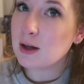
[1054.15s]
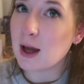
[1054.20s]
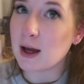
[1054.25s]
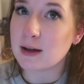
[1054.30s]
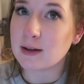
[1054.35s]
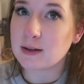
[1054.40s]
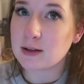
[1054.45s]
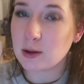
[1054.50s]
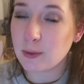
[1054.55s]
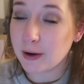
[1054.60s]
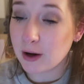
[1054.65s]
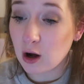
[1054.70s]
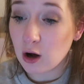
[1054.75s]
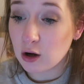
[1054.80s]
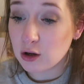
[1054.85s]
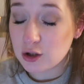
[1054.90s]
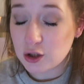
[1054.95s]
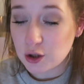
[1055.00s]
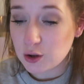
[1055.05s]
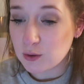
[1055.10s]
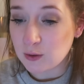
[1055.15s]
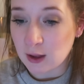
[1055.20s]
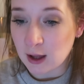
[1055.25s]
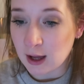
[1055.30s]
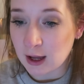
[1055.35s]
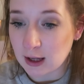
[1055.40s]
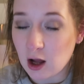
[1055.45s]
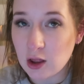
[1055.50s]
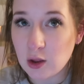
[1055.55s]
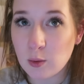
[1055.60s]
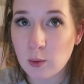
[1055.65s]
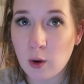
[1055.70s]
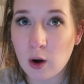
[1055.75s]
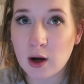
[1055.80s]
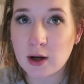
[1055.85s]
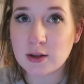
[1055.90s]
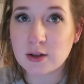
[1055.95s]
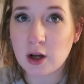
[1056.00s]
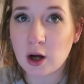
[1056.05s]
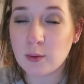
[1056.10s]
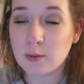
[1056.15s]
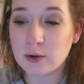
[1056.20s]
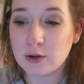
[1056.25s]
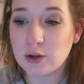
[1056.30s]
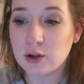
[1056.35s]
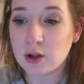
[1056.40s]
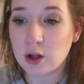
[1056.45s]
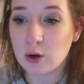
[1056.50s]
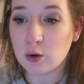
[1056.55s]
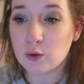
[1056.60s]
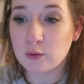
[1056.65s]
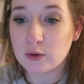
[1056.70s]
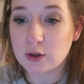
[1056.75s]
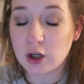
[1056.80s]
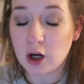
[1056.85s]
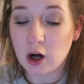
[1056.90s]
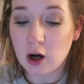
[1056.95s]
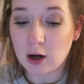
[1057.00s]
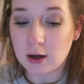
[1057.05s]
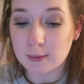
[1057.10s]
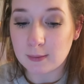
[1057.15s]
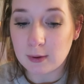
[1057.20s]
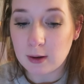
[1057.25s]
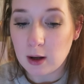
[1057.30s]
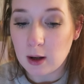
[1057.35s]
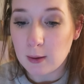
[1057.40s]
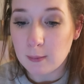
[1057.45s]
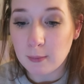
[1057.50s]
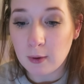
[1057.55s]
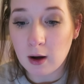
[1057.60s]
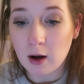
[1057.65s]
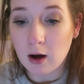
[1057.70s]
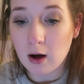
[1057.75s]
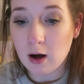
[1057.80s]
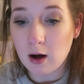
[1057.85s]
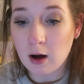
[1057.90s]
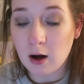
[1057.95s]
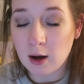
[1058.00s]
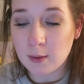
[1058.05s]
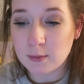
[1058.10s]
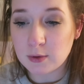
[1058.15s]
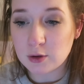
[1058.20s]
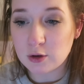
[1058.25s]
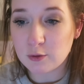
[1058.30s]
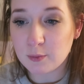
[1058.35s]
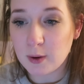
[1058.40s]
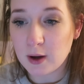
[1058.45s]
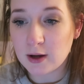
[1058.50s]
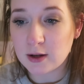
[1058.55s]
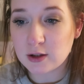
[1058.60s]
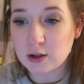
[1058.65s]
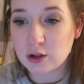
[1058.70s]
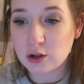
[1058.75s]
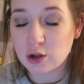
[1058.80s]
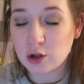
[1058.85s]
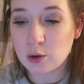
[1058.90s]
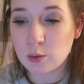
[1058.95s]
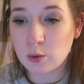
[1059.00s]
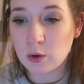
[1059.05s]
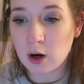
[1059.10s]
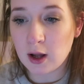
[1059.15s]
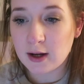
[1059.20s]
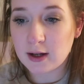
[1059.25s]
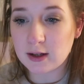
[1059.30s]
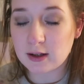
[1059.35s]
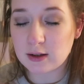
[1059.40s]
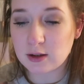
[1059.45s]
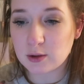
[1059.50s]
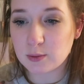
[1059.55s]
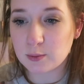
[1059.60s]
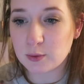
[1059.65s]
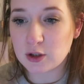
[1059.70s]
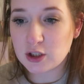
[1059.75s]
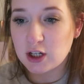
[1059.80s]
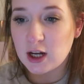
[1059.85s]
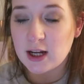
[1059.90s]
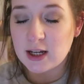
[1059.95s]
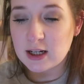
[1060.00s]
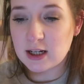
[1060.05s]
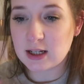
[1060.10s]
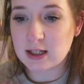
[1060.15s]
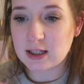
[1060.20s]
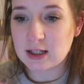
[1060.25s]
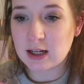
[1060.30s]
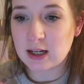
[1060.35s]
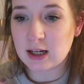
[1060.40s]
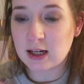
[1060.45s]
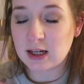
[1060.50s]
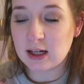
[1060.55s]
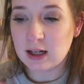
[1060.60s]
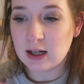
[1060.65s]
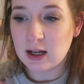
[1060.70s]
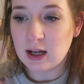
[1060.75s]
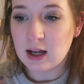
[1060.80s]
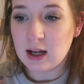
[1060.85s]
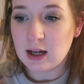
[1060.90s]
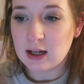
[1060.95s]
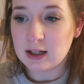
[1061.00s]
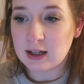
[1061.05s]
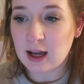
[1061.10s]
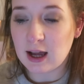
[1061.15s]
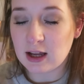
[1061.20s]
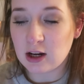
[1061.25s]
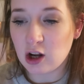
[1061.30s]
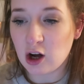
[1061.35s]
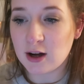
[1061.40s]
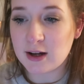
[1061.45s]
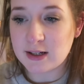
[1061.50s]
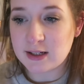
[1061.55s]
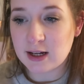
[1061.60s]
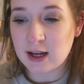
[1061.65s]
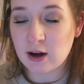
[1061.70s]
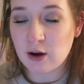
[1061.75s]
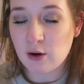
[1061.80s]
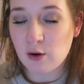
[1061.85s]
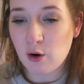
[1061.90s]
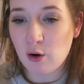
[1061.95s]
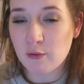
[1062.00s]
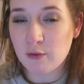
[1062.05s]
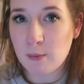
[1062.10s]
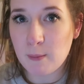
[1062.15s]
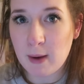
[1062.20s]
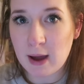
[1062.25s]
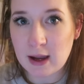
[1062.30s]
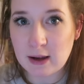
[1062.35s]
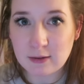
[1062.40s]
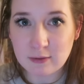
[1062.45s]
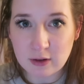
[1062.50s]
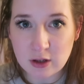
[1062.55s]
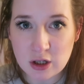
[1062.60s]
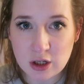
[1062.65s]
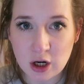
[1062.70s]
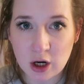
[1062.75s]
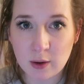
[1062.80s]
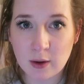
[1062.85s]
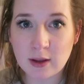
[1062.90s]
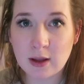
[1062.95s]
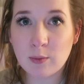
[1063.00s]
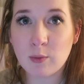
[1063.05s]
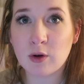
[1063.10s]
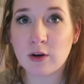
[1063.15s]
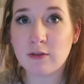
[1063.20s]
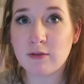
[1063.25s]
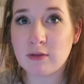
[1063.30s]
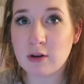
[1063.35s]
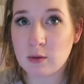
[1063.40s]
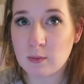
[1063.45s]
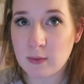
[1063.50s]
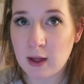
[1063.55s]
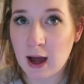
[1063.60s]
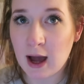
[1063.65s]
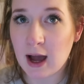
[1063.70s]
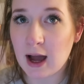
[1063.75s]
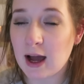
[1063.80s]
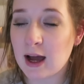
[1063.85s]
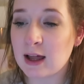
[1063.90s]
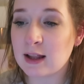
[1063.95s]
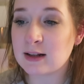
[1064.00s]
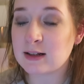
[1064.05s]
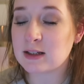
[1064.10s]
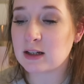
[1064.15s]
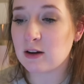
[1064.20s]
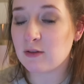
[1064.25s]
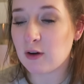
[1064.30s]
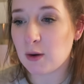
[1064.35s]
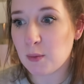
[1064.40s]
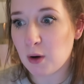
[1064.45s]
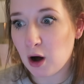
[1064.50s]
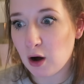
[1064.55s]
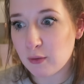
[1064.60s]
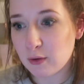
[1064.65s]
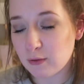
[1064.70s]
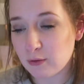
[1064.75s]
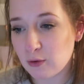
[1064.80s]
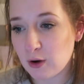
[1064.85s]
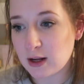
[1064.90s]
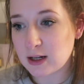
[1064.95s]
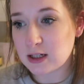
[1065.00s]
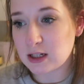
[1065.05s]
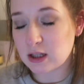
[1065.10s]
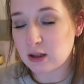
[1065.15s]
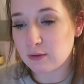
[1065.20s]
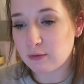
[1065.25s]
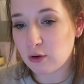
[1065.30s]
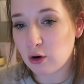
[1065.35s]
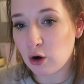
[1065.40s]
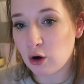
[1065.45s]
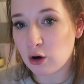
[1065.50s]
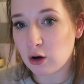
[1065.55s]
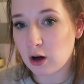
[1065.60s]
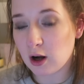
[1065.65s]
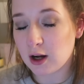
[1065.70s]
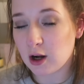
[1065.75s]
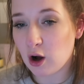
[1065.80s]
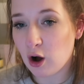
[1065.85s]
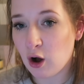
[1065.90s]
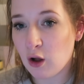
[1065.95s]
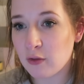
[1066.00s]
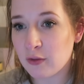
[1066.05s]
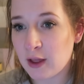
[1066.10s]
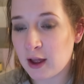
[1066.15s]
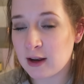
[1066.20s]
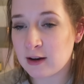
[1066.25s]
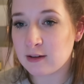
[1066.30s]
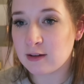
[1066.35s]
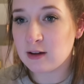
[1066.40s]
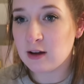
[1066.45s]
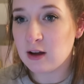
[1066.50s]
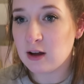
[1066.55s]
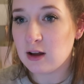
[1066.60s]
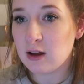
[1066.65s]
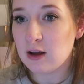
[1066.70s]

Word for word: Yeah, so I can't do that. Otherwise, I would do that all the time but I'm the sort of person who will like spontaneously get an idea of a main video and then want to film that and if I'm halfway through editing the vlog I can't then